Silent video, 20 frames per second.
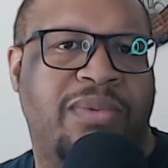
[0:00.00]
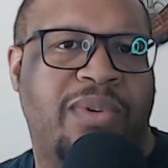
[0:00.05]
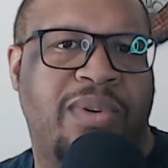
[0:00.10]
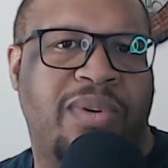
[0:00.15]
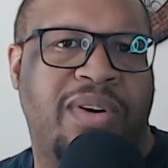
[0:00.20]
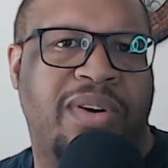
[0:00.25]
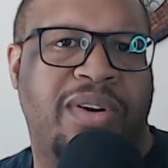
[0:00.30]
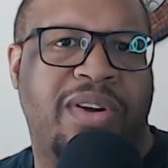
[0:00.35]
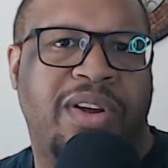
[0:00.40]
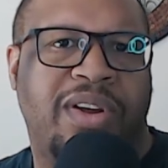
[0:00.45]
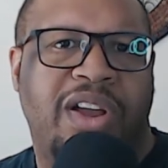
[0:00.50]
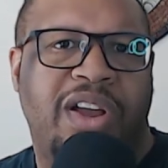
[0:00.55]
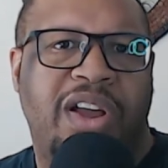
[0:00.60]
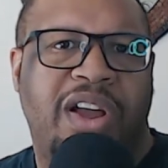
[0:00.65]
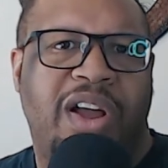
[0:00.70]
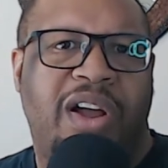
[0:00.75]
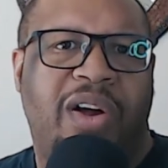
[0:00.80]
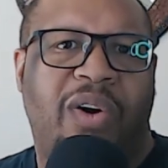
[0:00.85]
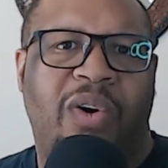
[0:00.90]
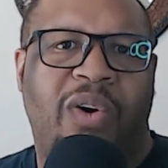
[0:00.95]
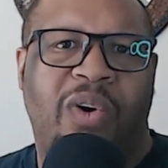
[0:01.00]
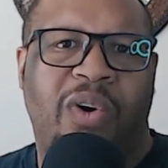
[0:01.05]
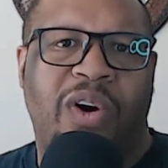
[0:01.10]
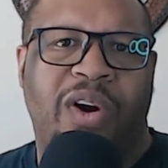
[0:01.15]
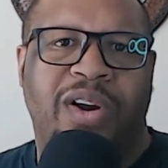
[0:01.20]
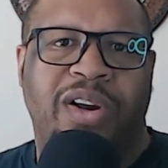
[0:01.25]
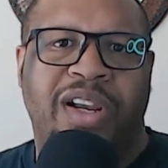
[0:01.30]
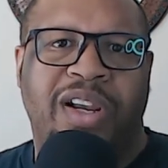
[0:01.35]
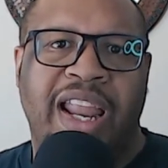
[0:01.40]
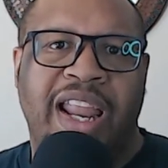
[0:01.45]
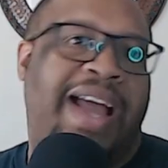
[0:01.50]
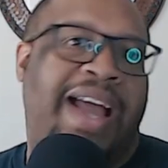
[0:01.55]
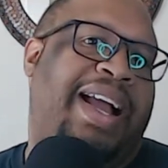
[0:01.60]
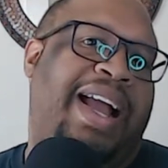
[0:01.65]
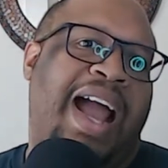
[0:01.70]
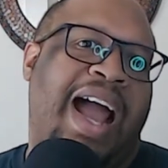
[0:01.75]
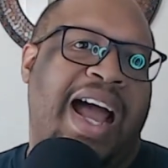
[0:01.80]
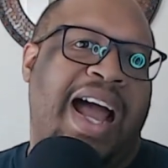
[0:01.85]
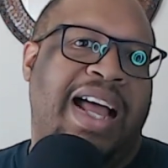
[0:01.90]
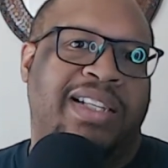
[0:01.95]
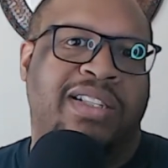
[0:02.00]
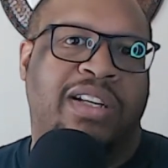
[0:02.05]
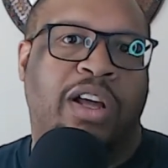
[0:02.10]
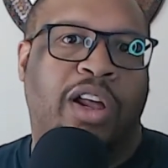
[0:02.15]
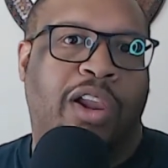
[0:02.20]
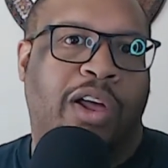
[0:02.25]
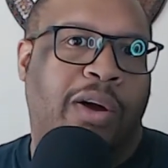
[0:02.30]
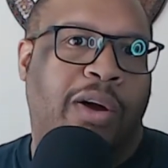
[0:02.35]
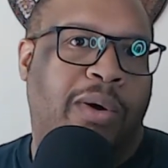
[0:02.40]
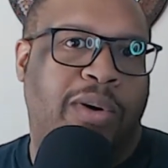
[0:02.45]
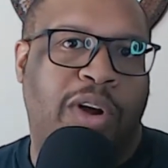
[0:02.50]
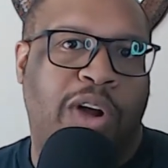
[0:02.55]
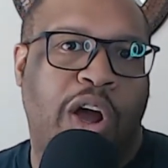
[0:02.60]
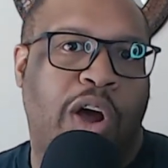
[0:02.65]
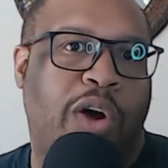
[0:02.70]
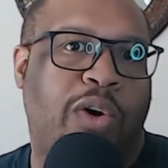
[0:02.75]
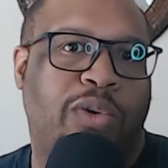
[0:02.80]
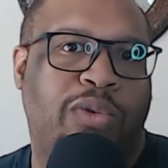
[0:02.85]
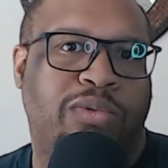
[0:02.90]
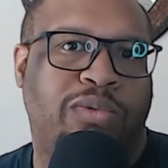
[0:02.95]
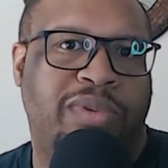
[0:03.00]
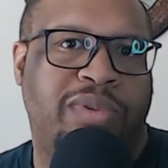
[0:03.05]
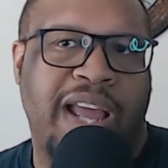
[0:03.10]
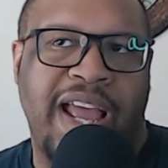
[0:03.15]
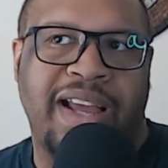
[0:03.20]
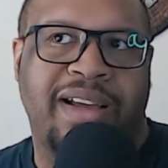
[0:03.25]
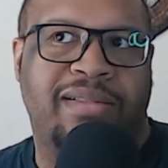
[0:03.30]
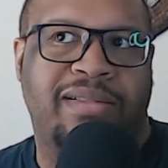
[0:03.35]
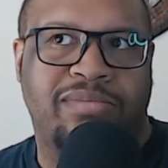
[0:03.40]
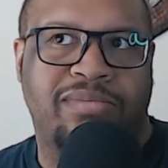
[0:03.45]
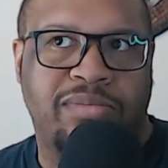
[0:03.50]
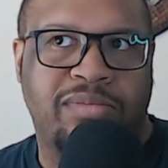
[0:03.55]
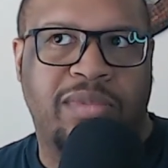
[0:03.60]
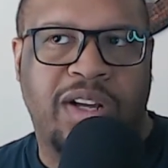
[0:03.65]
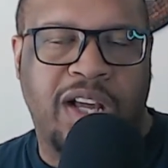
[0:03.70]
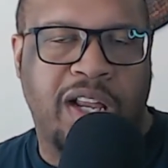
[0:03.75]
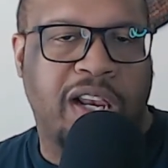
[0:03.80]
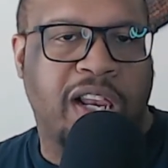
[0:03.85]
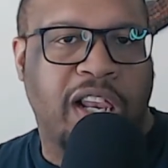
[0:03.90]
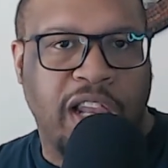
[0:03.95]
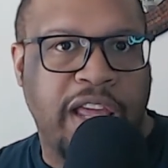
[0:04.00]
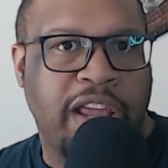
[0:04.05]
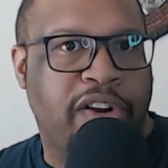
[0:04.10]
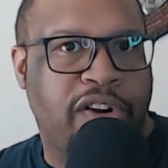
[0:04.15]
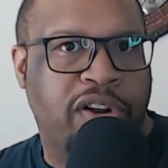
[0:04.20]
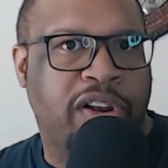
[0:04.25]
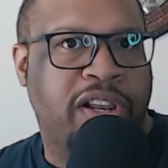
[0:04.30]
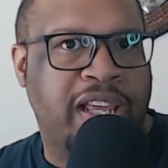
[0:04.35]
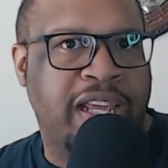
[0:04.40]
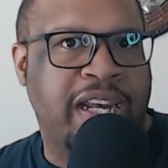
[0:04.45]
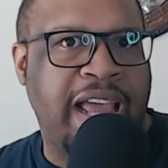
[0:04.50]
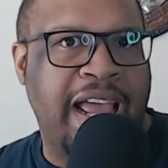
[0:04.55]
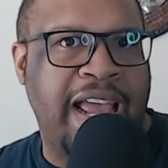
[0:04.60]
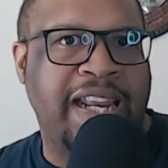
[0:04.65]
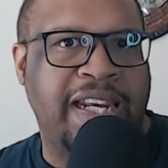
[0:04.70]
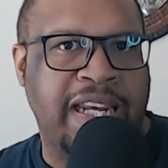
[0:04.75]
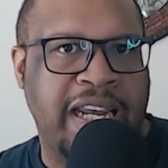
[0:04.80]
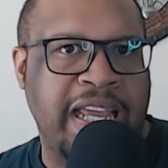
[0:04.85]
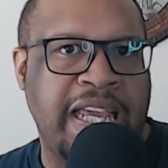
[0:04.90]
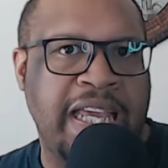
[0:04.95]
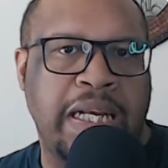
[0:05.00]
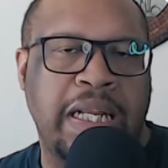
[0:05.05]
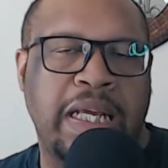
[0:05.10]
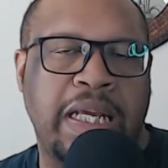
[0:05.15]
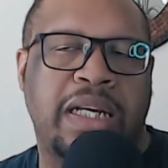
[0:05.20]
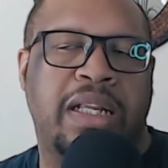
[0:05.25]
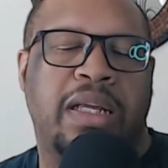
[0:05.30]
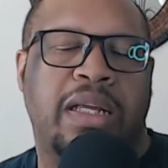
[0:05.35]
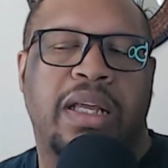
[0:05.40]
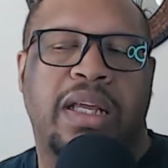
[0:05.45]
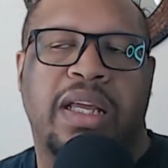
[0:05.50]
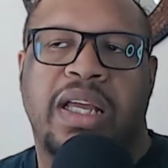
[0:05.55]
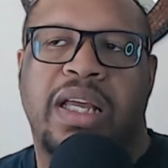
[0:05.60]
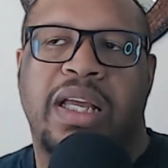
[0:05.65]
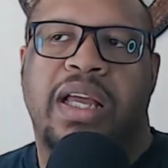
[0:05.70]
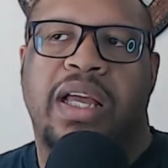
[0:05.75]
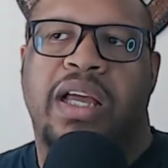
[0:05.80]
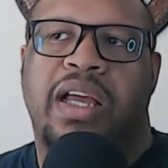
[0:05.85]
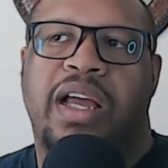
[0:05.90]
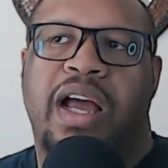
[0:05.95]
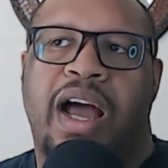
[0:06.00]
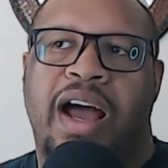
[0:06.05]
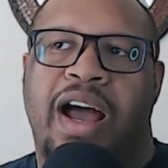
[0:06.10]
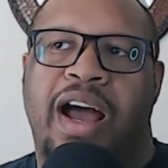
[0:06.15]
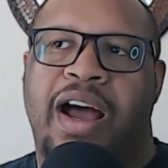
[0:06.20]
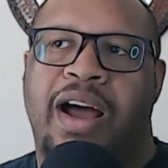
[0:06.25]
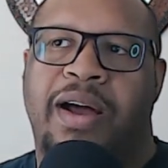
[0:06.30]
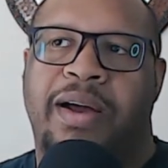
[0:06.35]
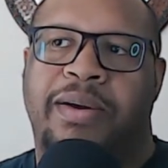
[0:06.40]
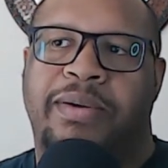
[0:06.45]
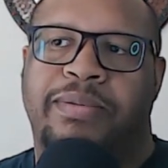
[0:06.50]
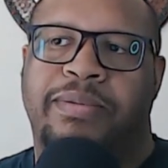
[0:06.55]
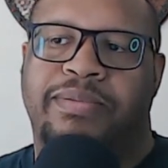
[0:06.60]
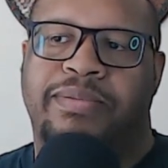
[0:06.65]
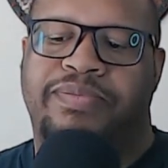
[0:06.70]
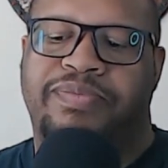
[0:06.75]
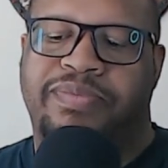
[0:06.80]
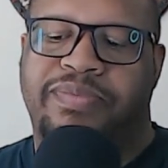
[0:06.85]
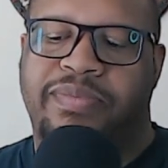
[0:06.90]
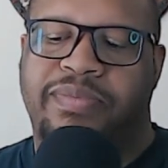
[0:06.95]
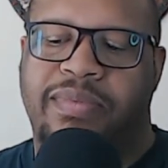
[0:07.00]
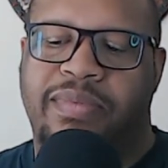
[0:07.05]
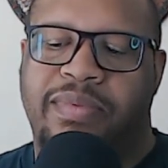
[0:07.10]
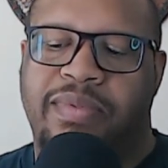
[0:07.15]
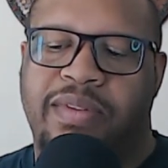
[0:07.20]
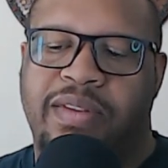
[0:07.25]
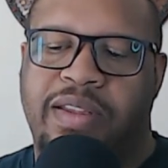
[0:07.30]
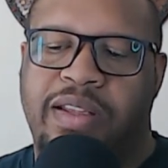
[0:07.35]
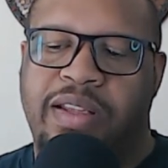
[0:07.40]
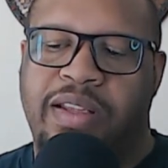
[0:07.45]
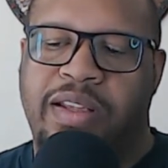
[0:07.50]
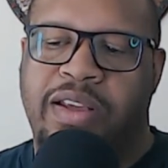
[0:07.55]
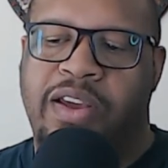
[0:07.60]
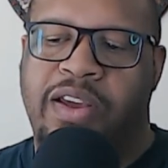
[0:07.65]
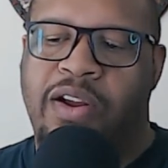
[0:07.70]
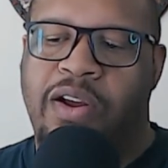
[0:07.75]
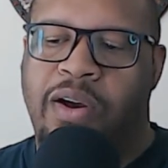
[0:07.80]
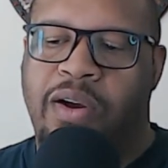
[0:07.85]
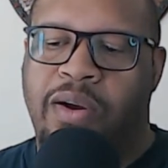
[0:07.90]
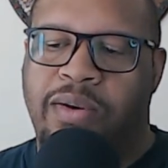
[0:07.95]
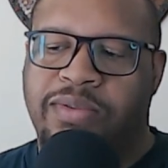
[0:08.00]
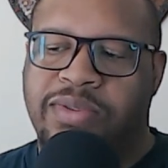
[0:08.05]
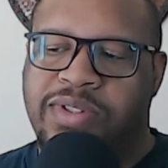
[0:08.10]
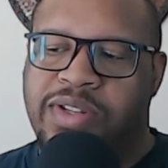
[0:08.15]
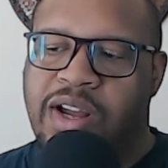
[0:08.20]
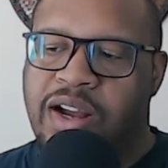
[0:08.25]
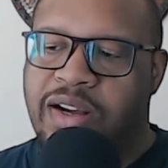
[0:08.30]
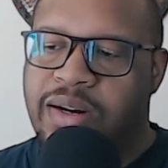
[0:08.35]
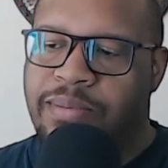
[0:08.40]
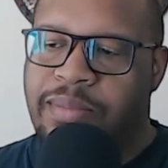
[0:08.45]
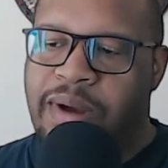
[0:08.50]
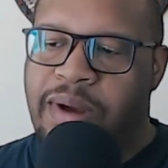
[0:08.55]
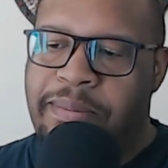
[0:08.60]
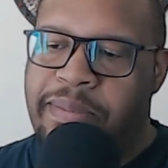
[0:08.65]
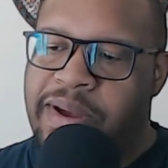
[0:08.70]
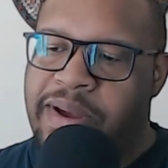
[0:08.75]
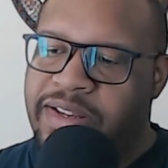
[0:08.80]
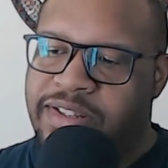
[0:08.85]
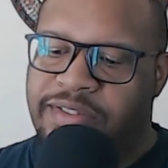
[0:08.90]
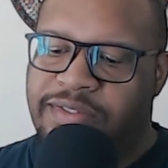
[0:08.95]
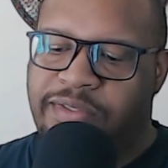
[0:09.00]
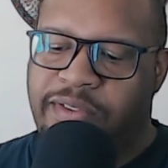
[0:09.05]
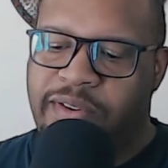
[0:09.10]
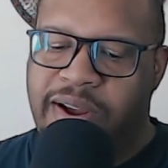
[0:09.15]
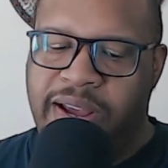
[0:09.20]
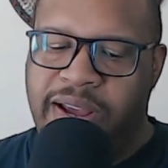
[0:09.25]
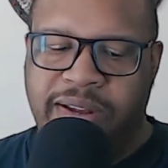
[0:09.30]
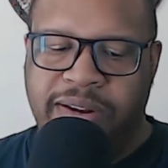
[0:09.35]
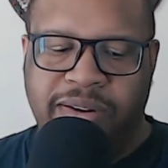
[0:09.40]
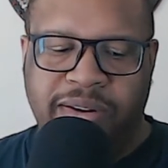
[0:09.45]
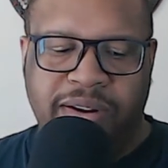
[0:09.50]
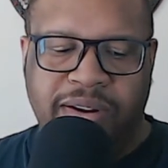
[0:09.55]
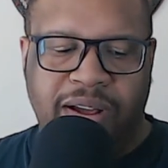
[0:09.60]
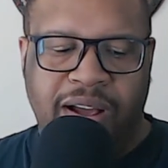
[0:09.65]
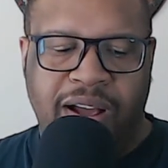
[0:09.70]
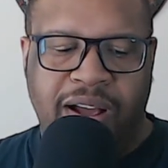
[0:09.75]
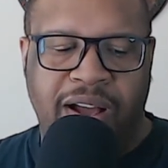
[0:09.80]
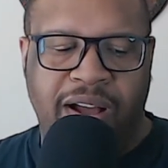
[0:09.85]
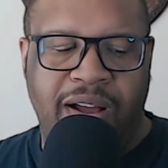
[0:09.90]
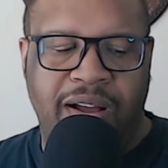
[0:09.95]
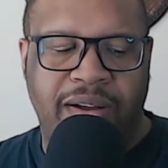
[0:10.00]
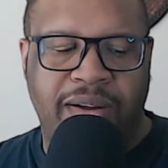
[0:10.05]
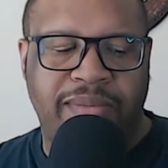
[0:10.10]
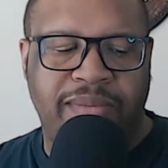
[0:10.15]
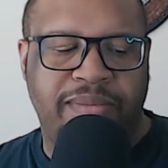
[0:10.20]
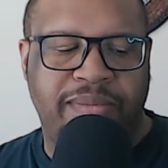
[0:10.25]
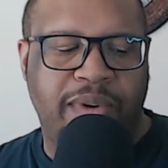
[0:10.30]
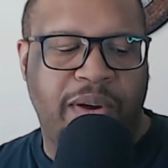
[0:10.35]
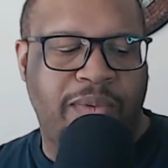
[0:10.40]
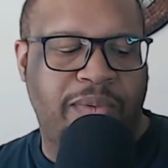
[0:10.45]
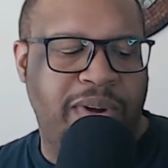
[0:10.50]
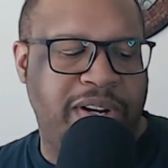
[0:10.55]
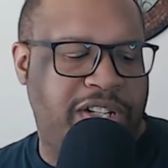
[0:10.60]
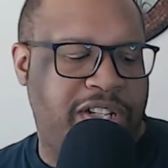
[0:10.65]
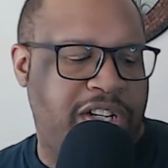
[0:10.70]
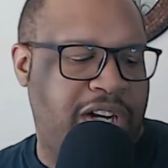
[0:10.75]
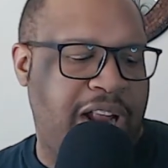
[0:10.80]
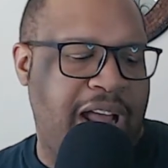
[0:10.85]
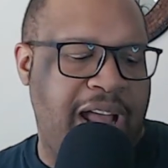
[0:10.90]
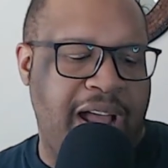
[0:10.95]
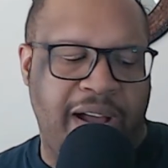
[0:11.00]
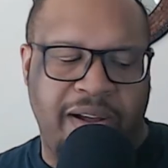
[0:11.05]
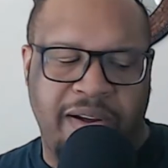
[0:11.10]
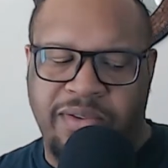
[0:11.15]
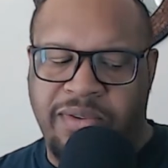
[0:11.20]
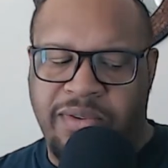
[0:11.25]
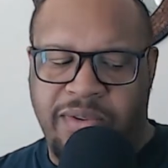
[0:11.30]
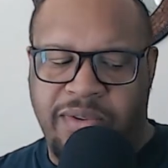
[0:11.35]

or let guys go that clearly they needed. You know, I was talking to my best friend, Original,